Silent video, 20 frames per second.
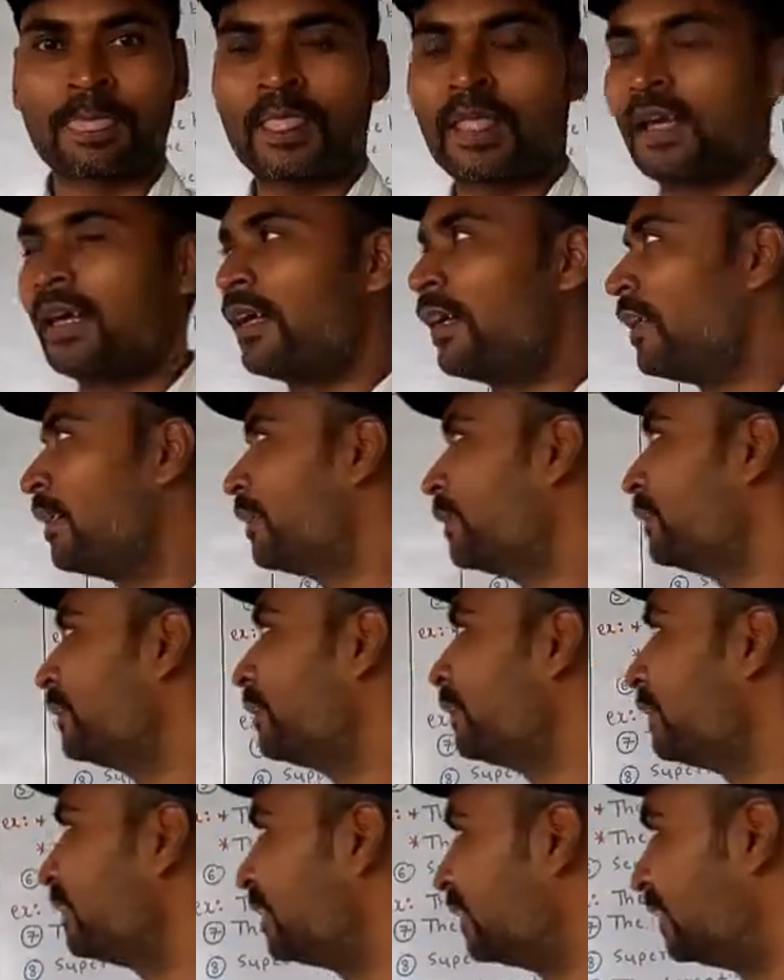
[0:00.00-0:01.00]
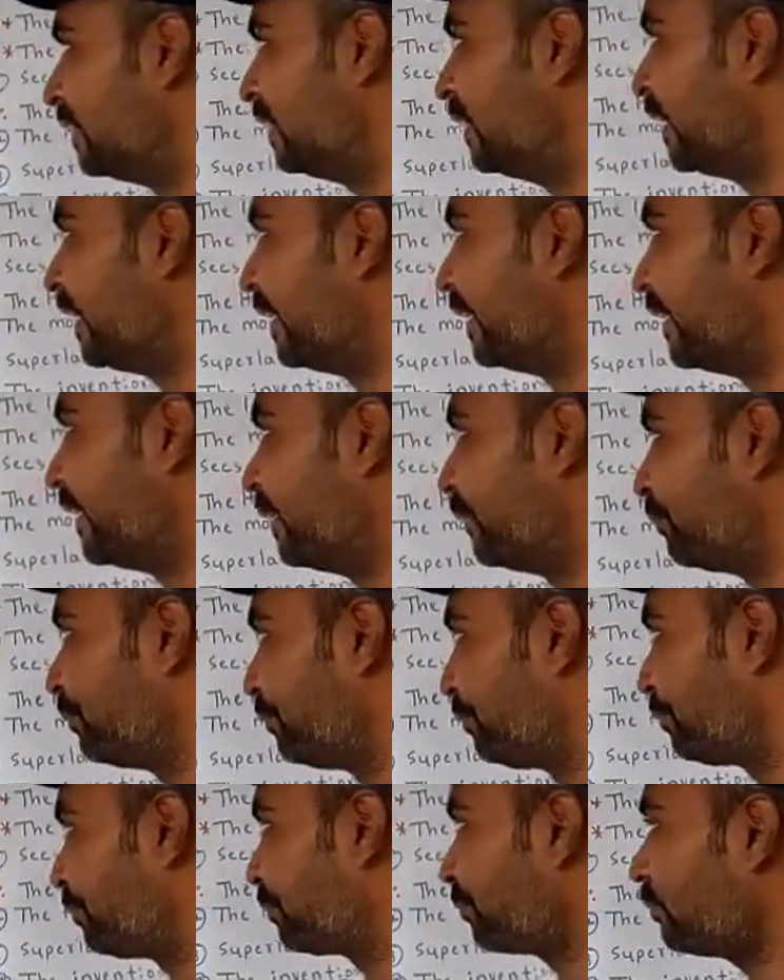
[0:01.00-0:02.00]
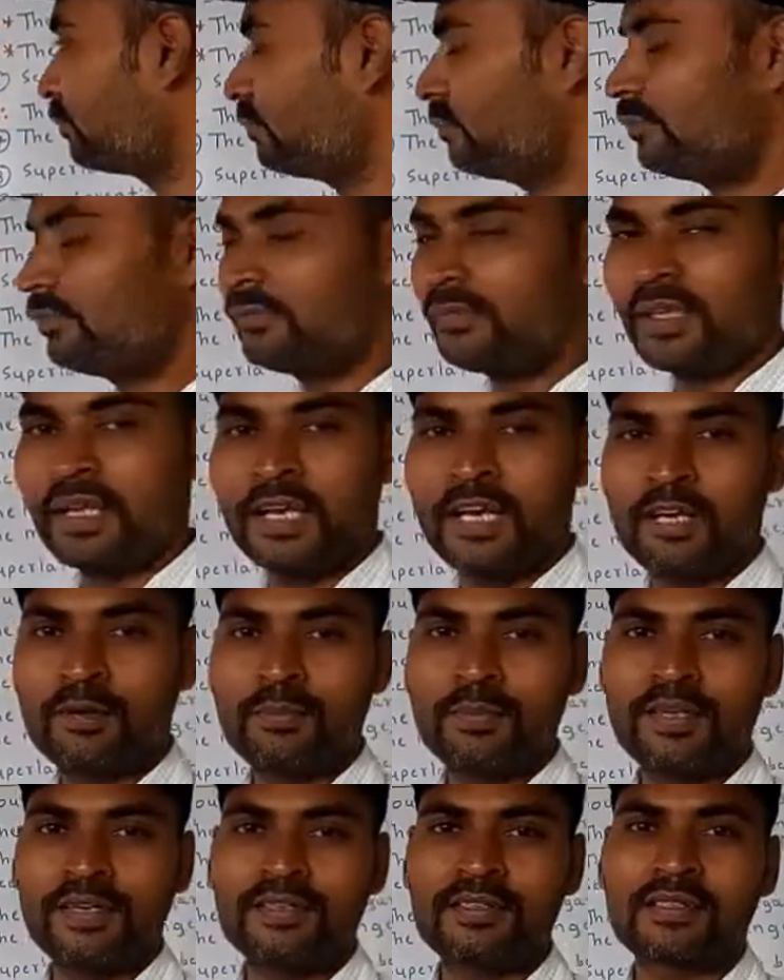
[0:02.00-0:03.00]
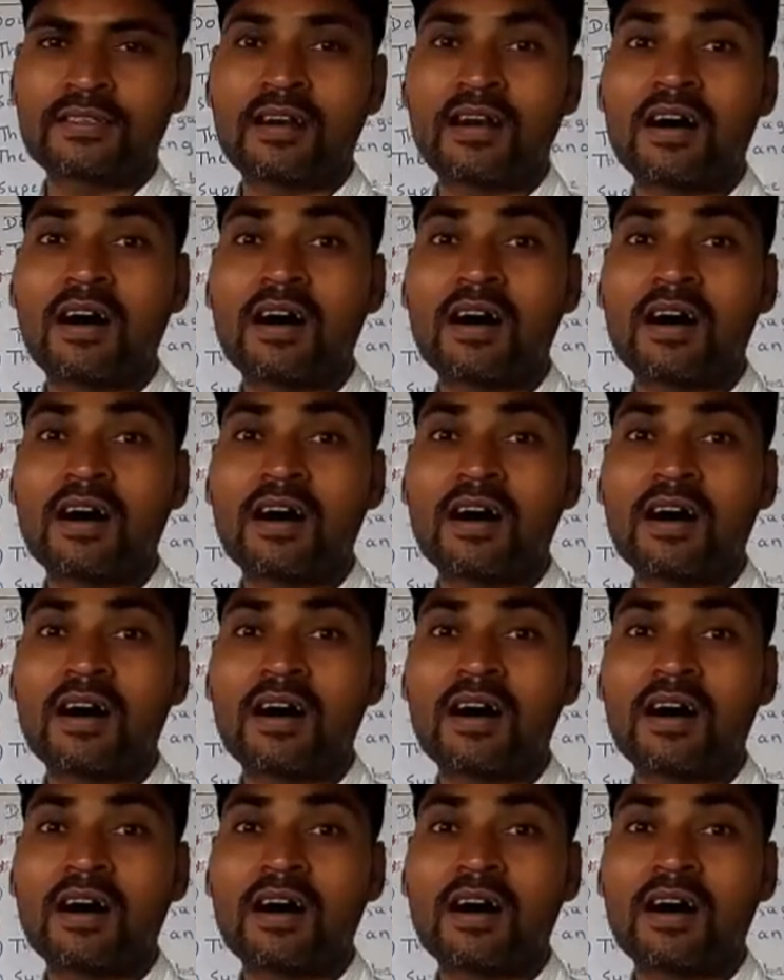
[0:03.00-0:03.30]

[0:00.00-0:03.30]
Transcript: The, it means